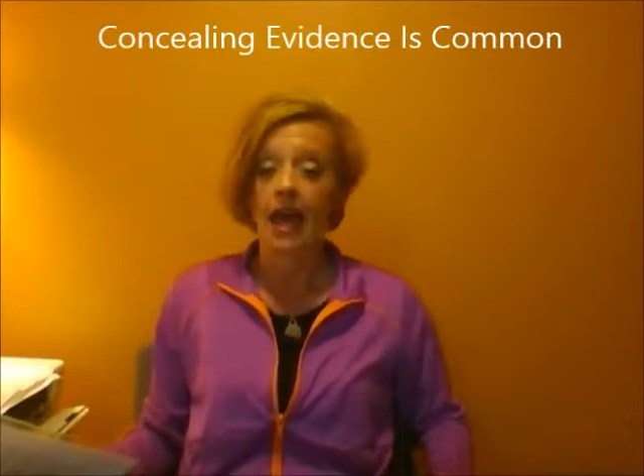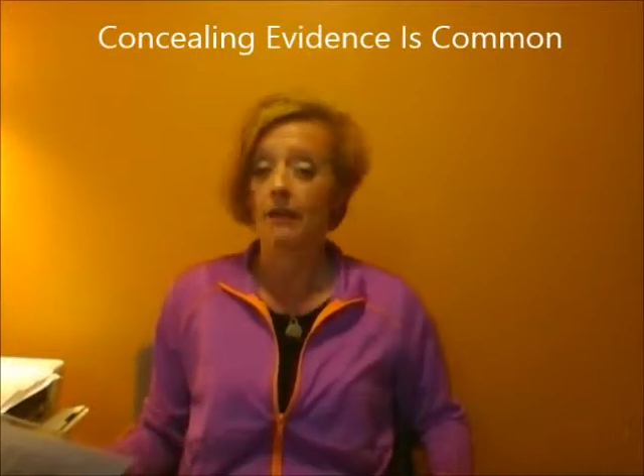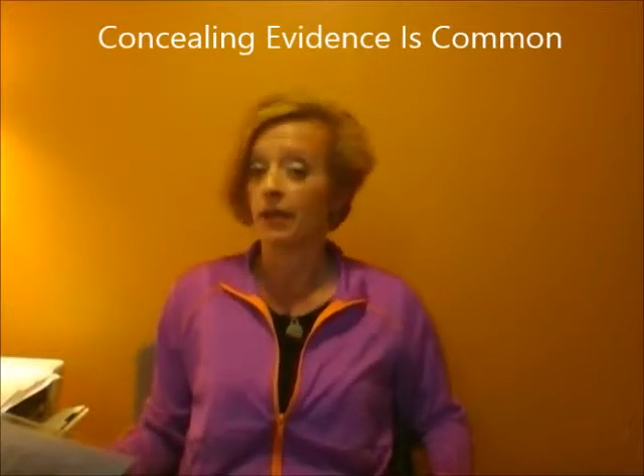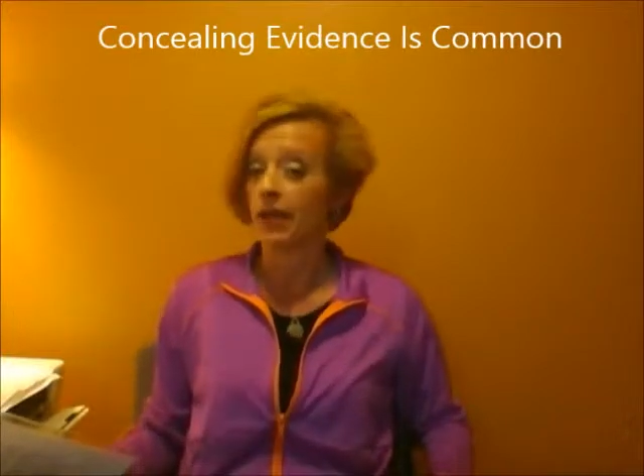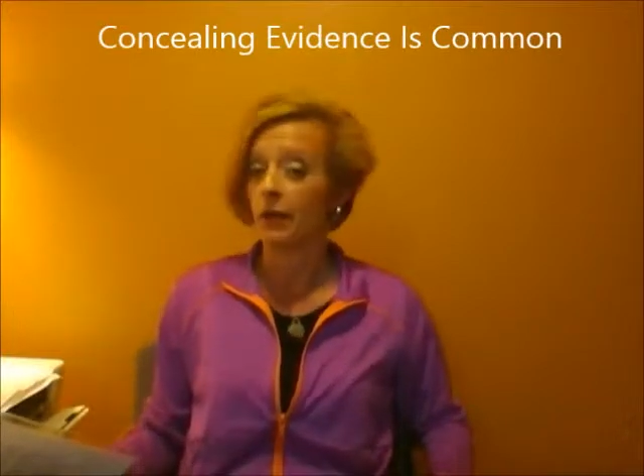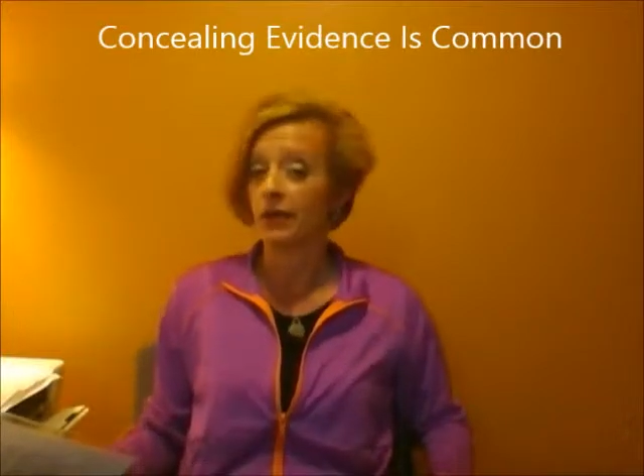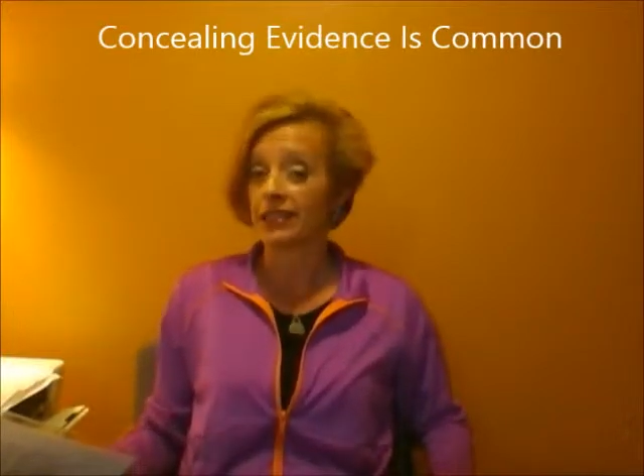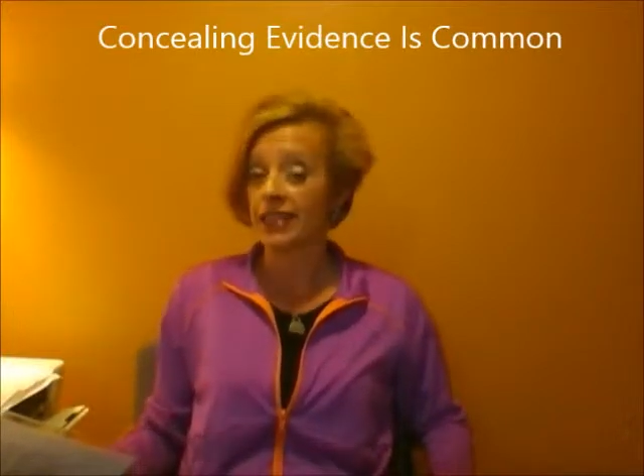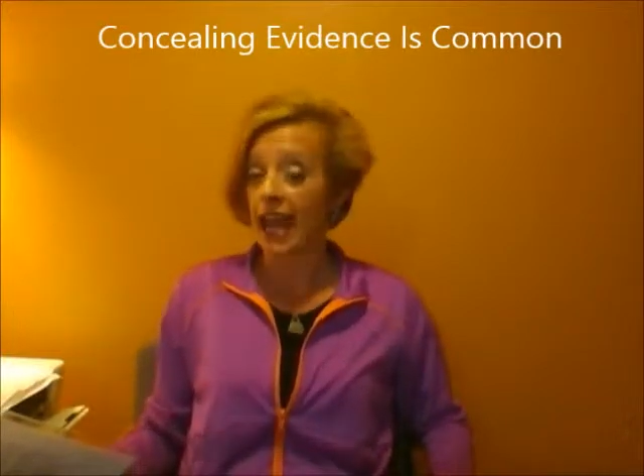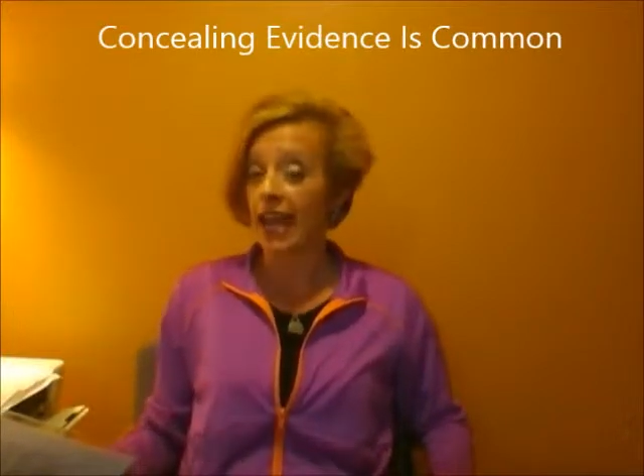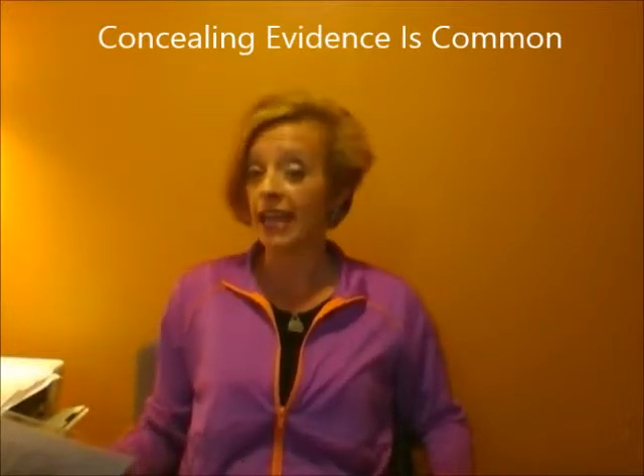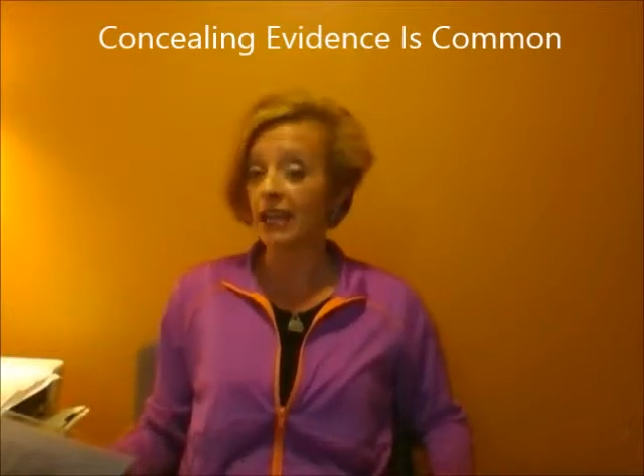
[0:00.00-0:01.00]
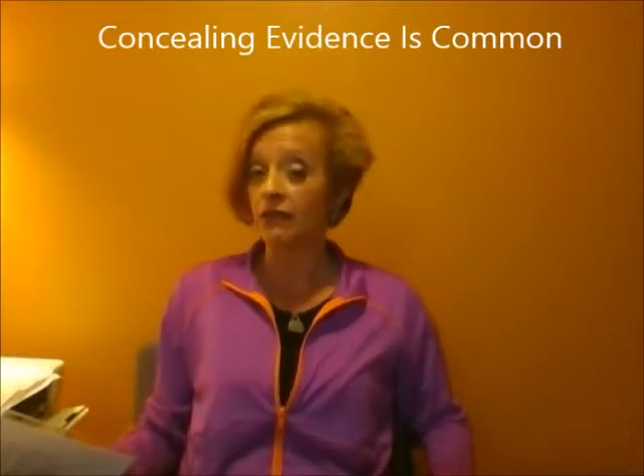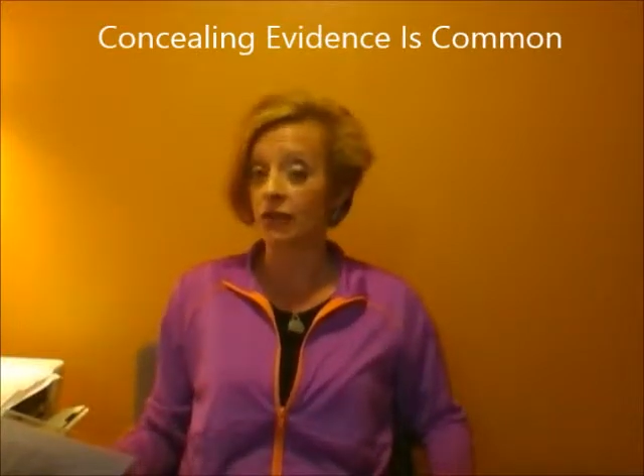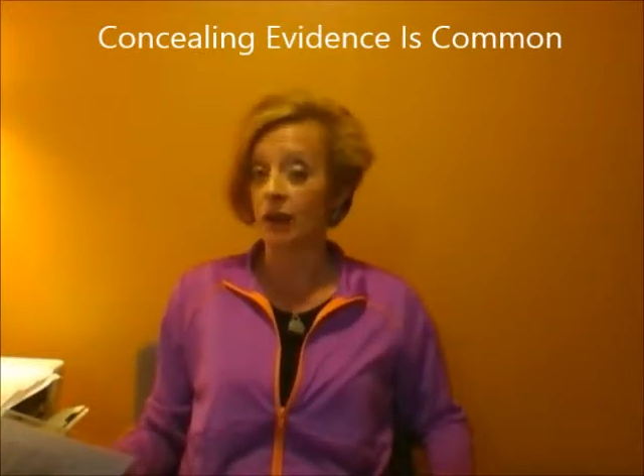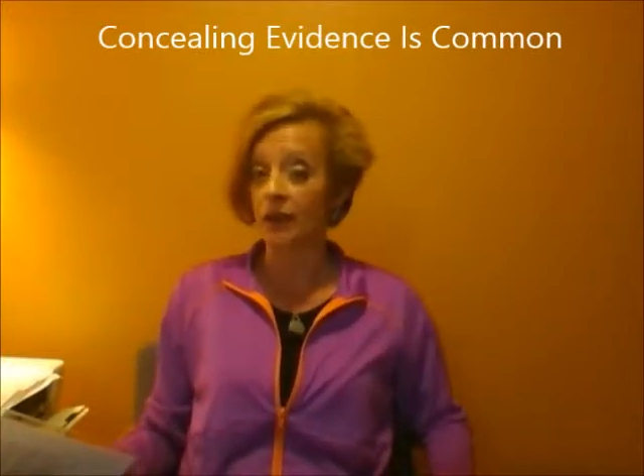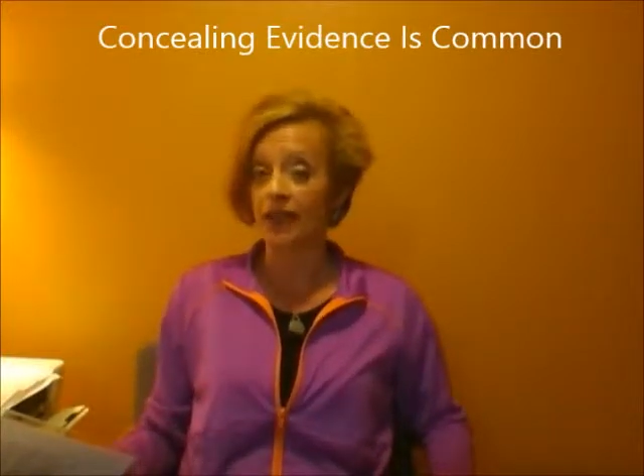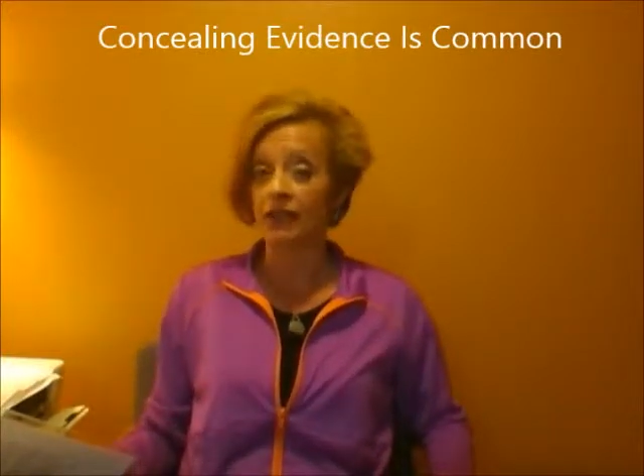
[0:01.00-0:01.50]
But that was taken
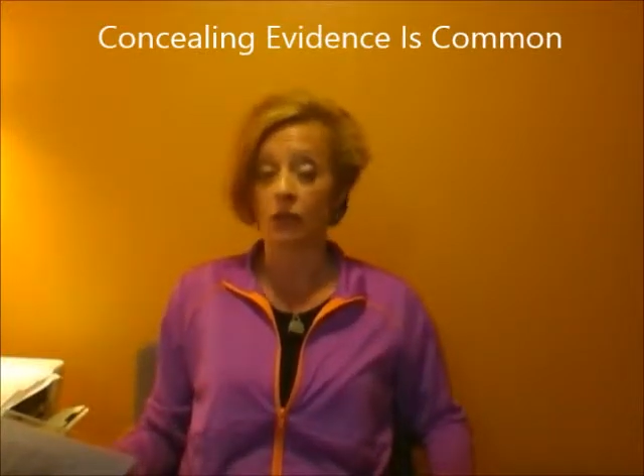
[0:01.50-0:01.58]
from me,